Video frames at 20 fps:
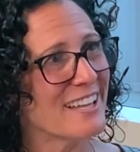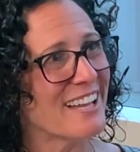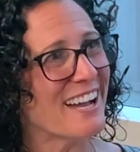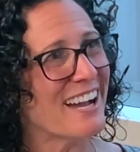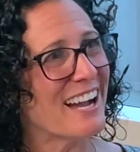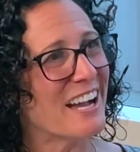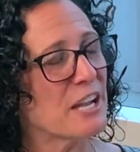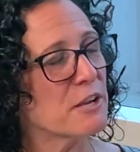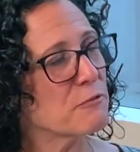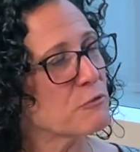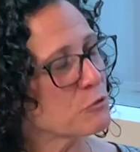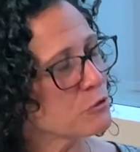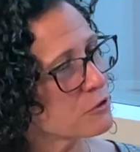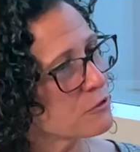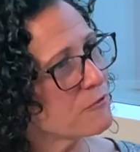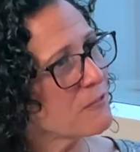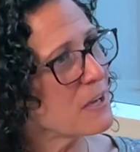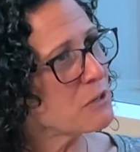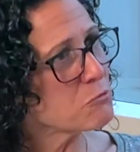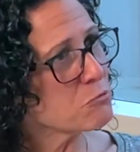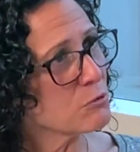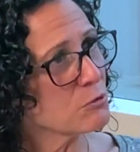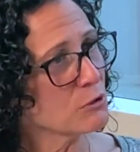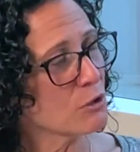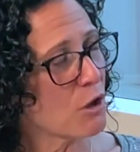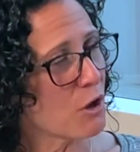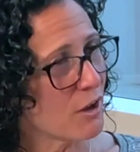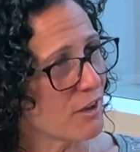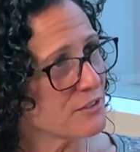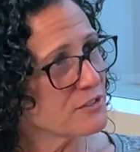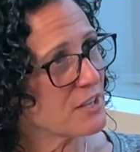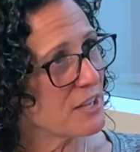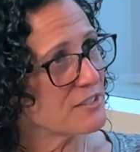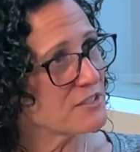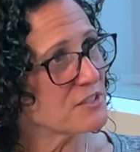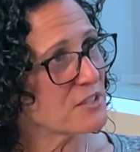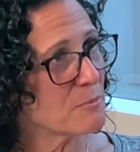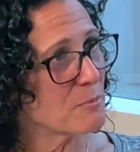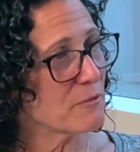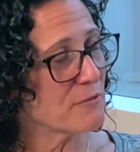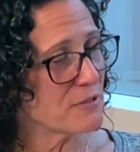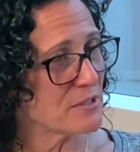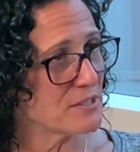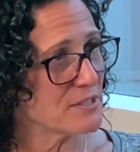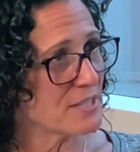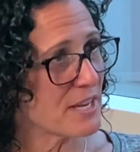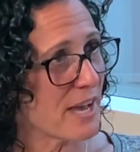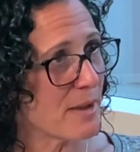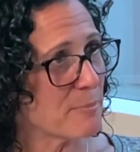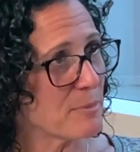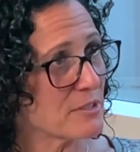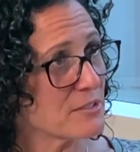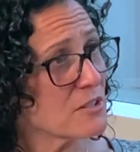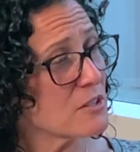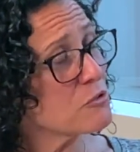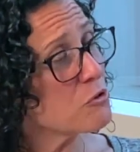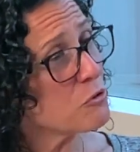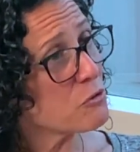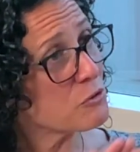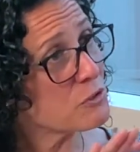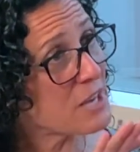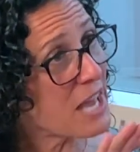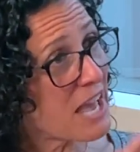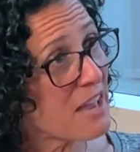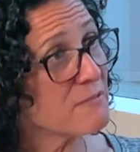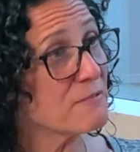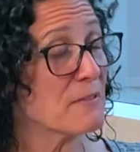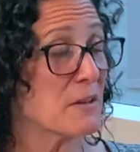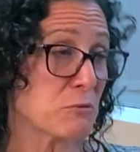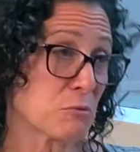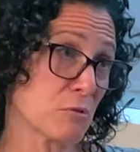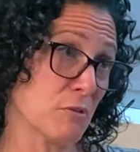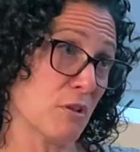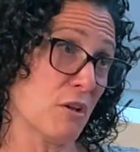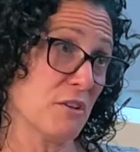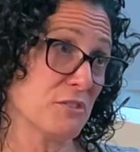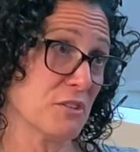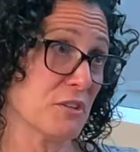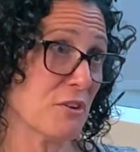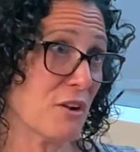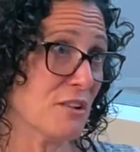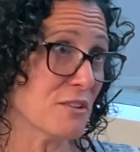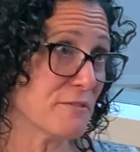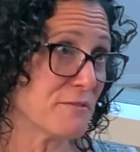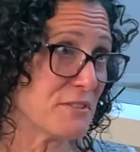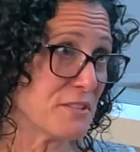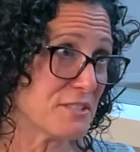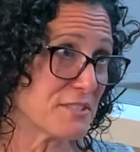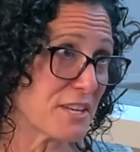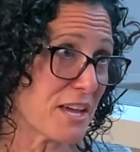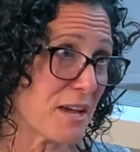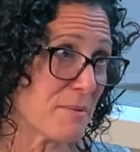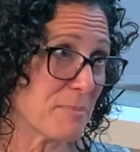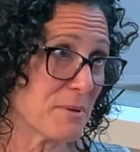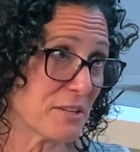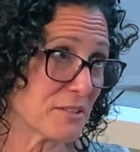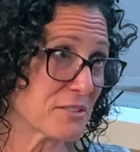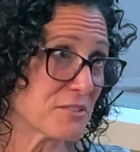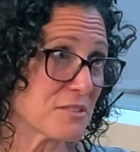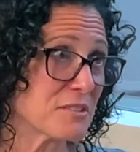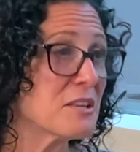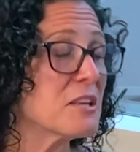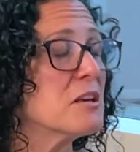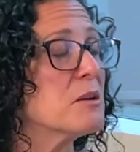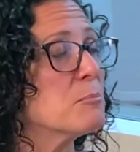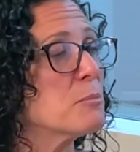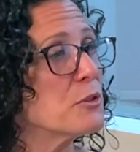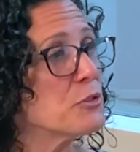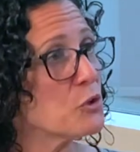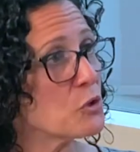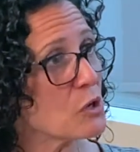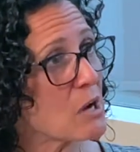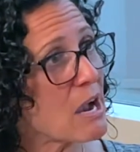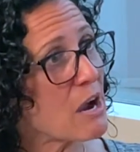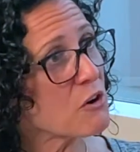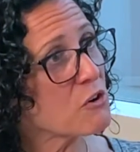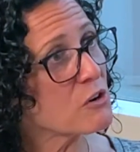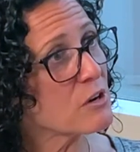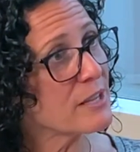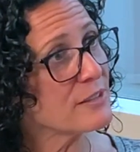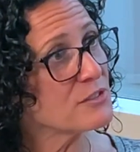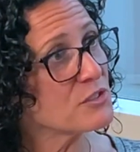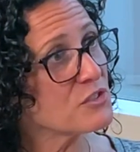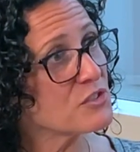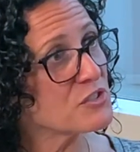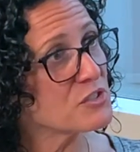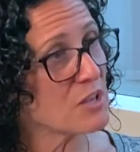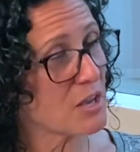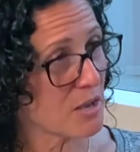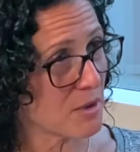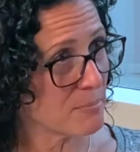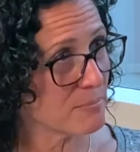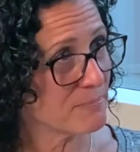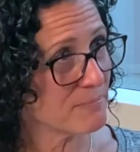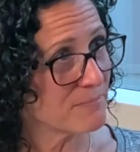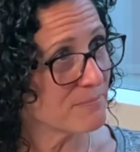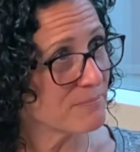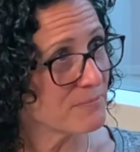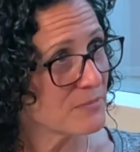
Uh, if there's federal laws on some of these topics, and there are not federal laws on all of these topics, right. but there are on some.